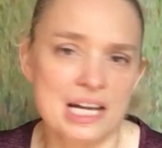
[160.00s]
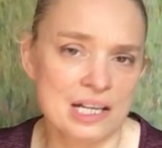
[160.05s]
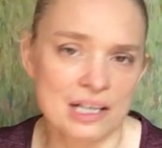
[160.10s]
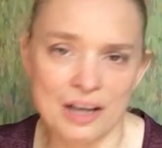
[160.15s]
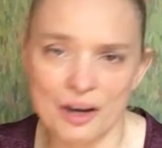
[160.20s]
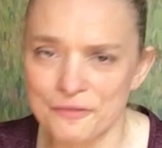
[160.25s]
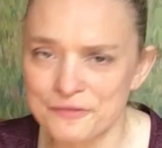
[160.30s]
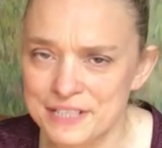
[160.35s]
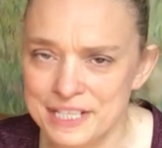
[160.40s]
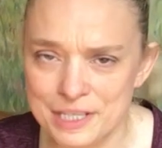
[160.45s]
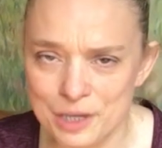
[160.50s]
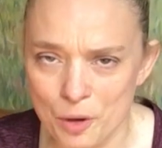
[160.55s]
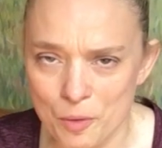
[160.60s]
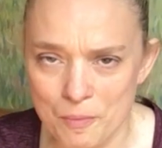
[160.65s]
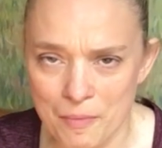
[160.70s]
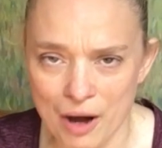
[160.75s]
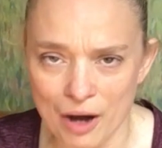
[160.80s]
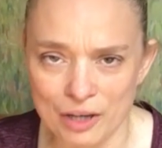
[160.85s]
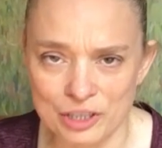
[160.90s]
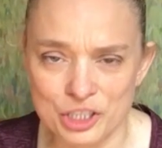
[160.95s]
loved so
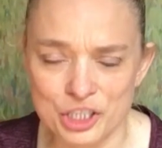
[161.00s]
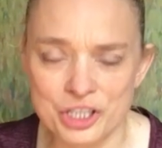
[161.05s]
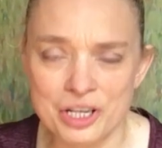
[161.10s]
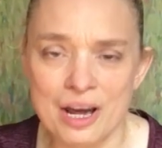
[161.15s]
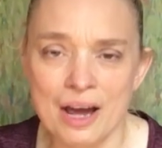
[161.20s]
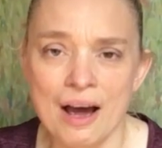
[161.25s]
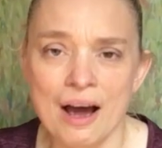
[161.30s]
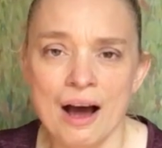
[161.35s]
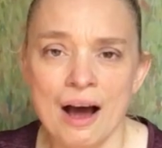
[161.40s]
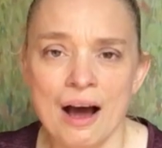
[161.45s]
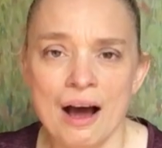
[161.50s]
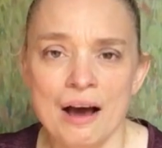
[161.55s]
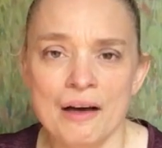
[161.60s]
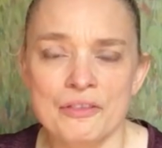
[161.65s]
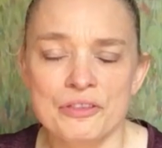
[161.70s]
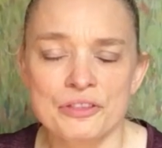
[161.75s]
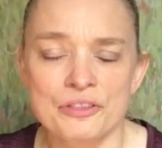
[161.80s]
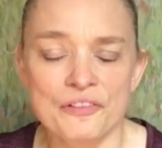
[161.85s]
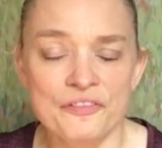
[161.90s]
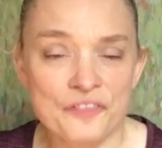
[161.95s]
much,
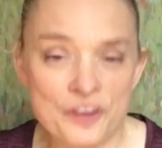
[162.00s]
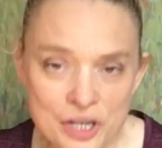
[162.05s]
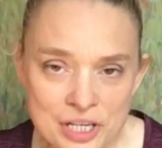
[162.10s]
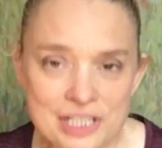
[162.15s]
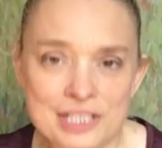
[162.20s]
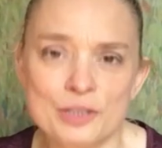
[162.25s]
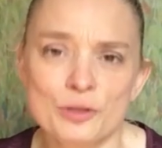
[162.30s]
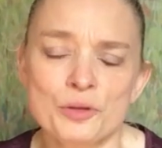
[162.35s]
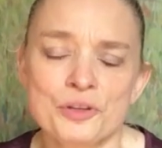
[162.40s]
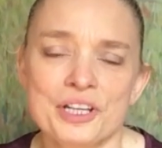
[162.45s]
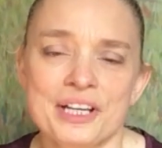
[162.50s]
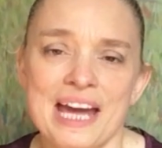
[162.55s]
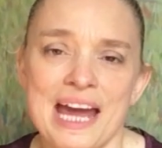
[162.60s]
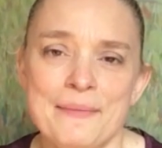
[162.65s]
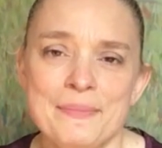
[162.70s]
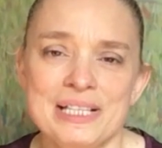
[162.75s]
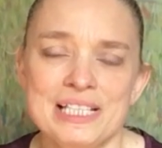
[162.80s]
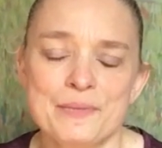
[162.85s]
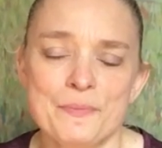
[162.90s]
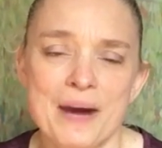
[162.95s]
the first thought that
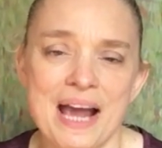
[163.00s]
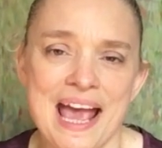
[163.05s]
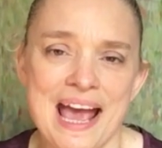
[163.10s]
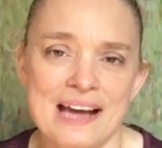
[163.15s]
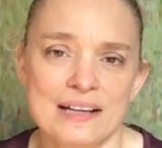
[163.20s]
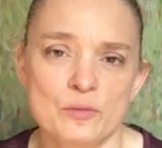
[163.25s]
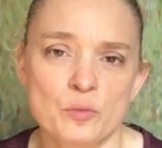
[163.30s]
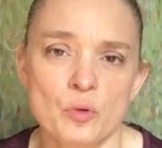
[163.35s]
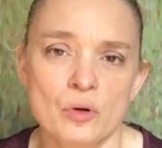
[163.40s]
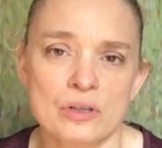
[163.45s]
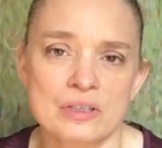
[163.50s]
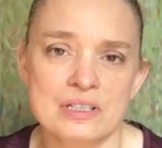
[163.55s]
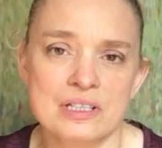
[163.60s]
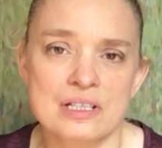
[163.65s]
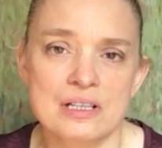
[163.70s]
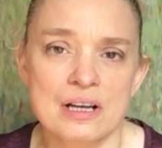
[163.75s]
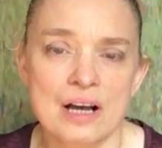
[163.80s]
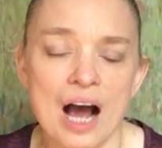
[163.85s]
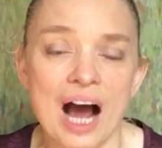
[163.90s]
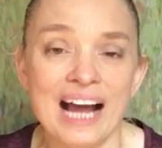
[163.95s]
came into my head
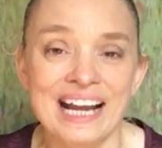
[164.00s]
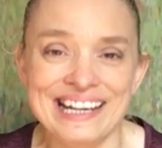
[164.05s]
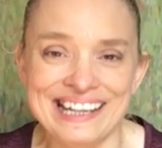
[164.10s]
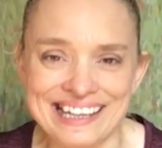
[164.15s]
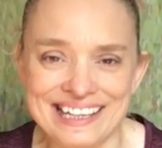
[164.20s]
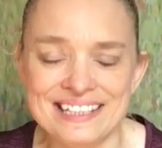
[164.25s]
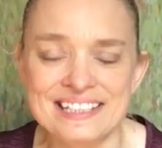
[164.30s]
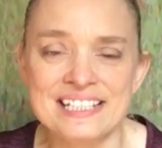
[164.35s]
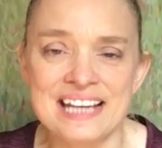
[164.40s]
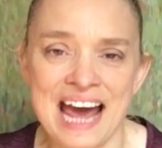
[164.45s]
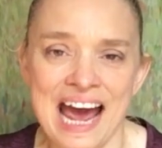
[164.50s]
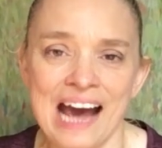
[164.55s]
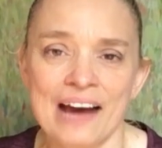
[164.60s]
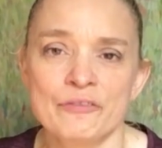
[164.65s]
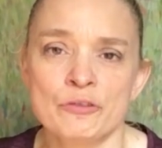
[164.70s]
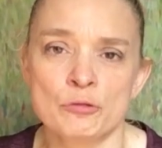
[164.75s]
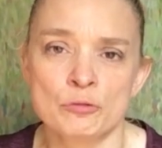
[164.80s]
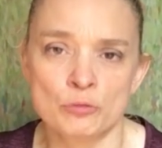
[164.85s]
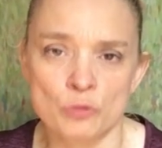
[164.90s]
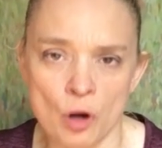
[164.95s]
was, I need to
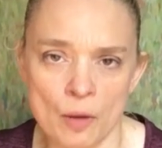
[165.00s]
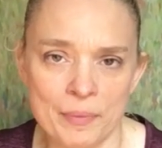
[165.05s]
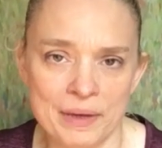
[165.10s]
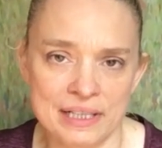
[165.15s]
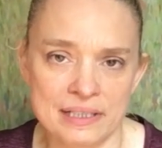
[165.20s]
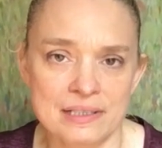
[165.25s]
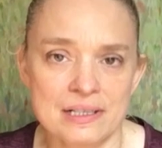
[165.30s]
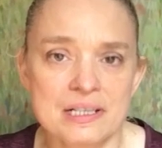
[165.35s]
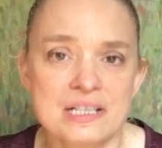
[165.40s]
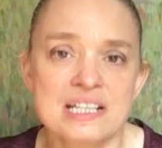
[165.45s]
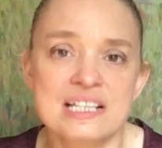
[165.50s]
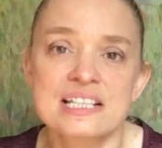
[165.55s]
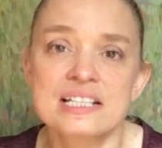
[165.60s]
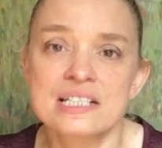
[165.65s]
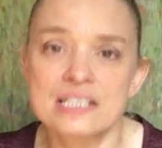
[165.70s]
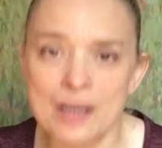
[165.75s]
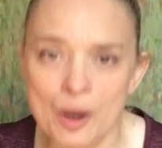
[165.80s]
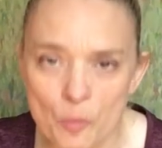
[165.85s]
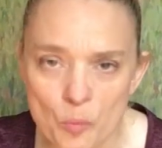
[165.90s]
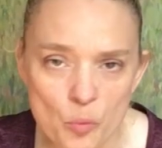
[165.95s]
have a robin
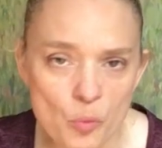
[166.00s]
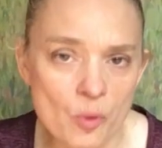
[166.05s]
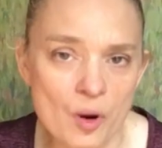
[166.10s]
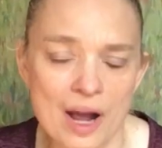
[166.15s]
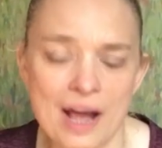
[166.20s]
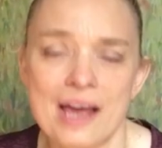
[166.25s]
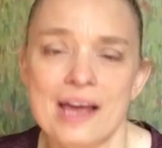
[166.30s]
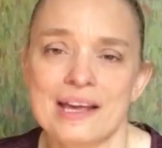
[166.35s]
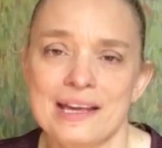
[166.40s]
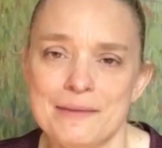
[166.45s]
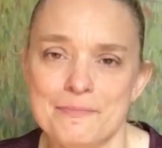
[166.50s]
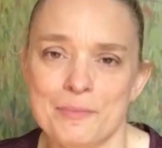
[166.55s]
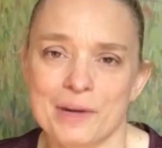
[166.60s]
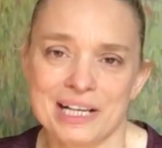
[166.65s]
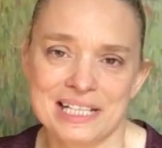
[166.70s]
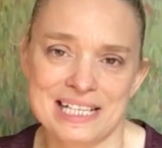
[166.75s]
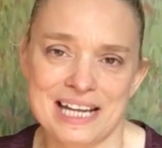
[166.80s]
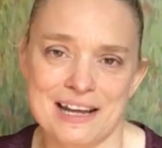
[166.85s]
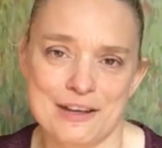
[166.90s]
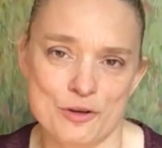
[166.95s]
somewhere in
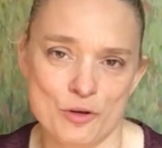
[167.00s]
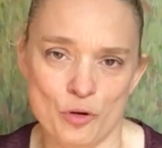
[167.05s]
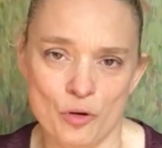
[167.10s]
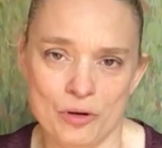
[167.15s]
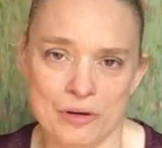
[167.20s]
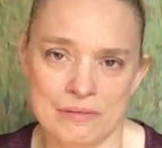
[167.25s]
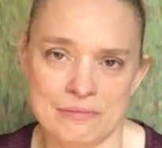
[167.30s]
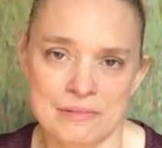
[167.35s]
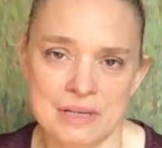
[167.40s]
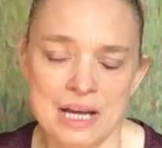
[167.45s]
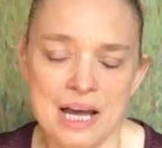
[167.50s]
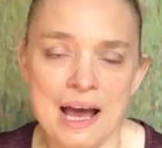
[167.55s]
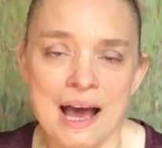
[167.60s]
my decor.